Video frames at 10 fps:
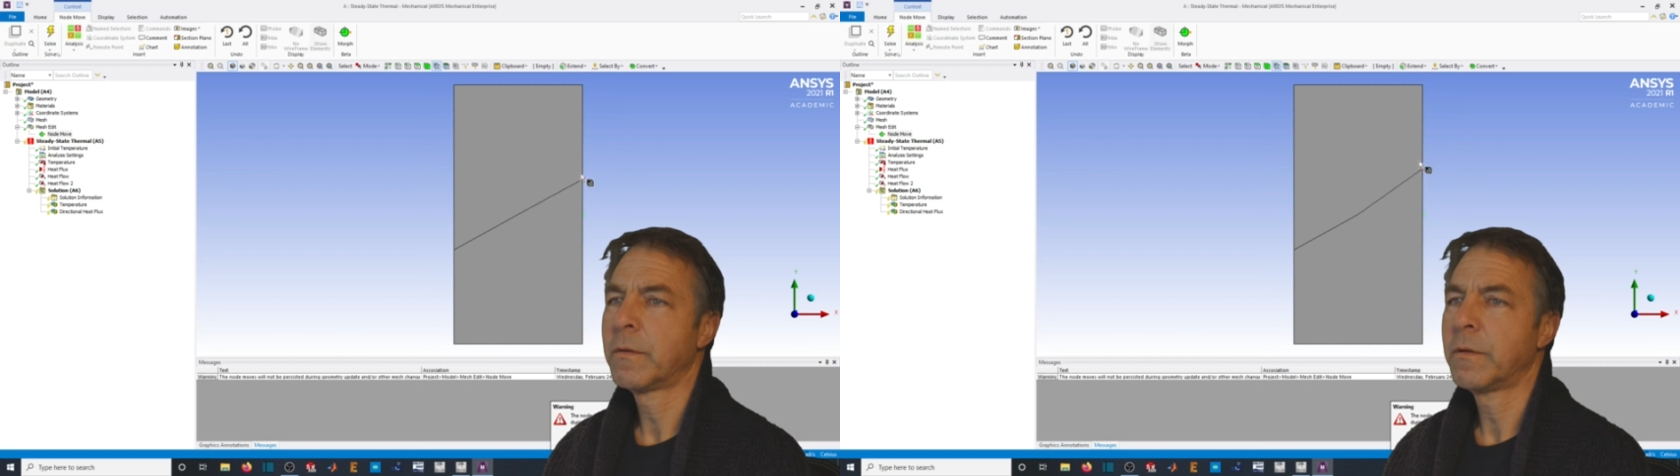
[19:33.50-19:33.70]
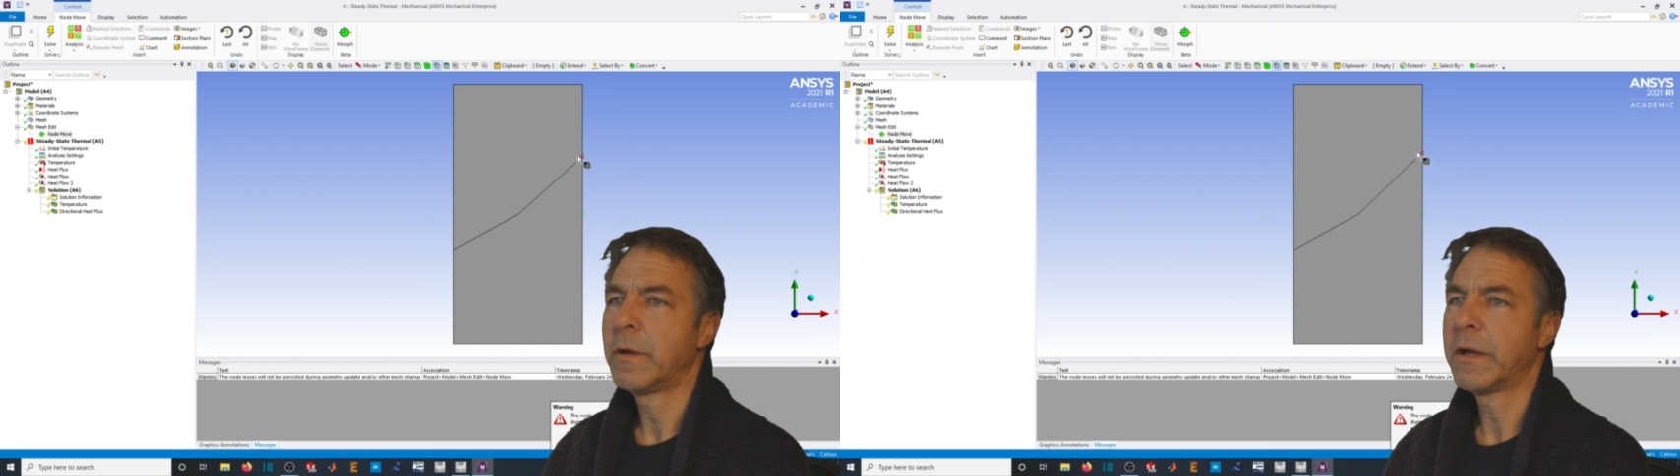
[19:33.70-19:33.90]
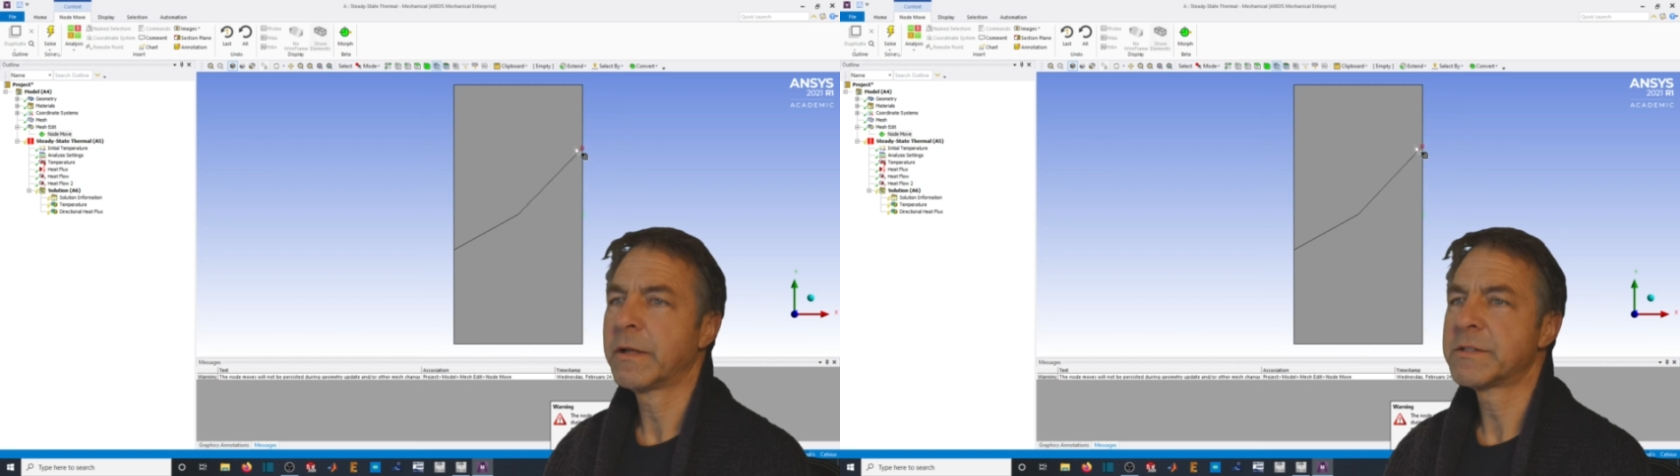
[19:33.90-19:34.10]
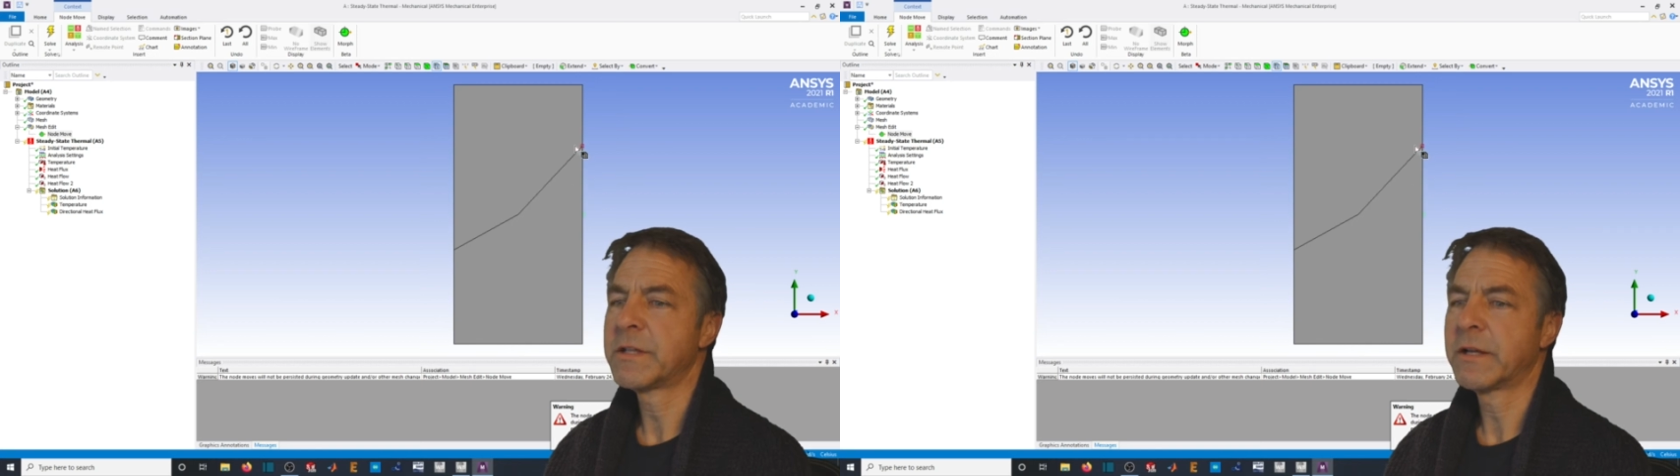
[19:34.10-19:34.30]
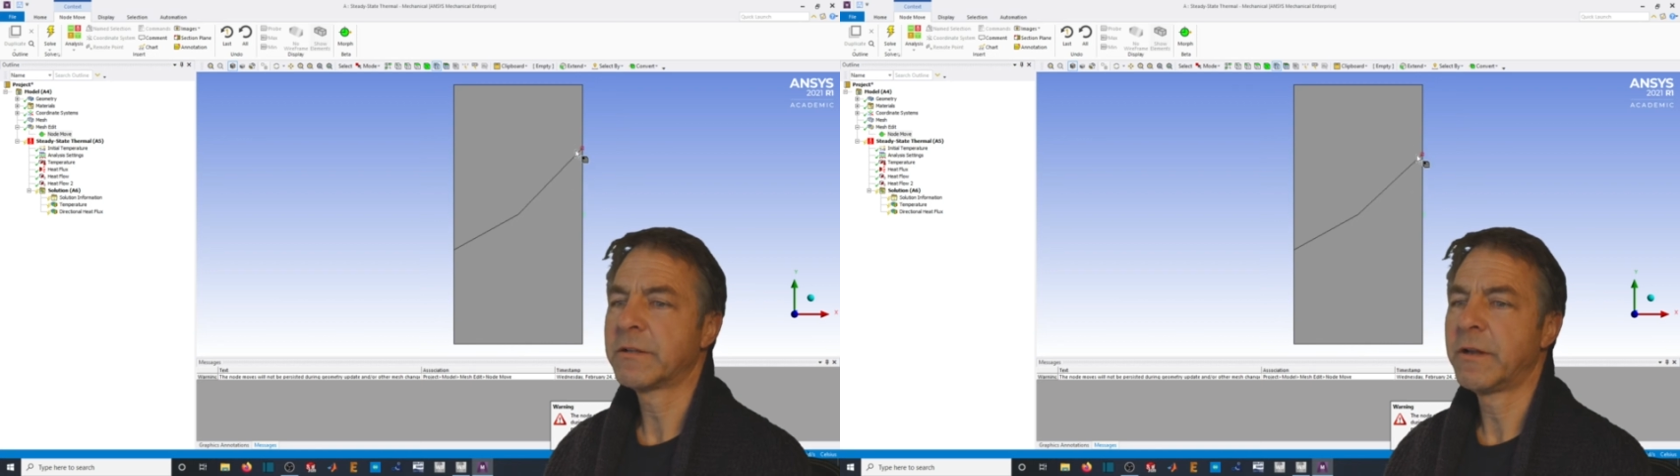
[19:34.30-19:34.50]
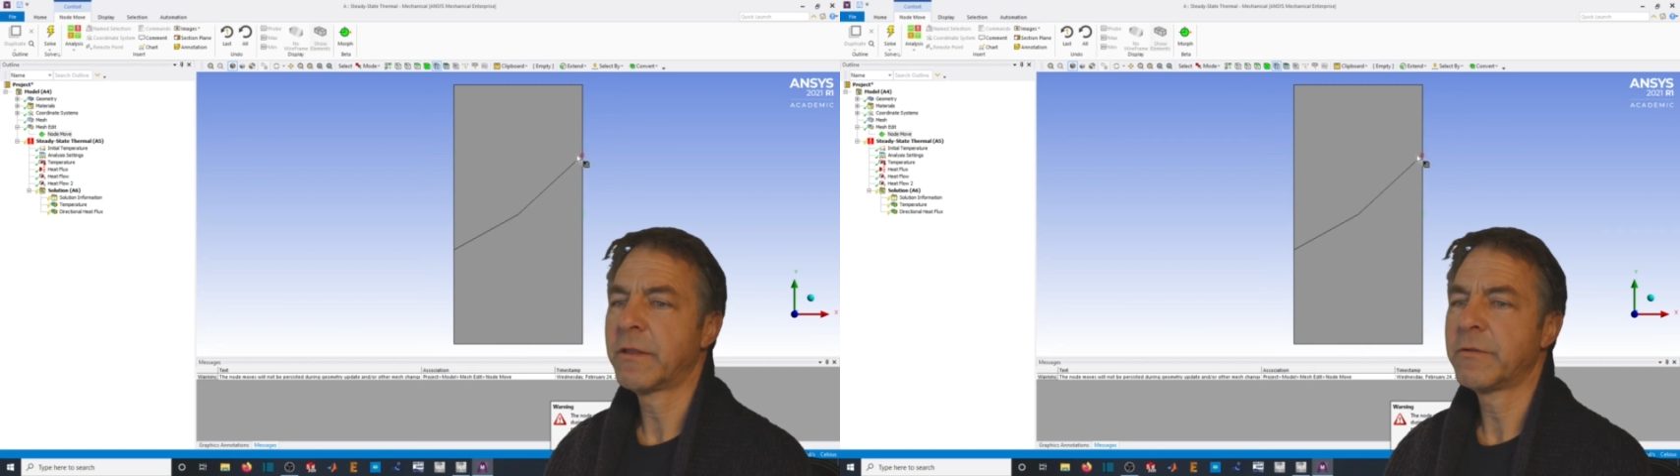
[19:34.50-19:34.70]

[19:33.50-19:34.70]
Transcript: I can select another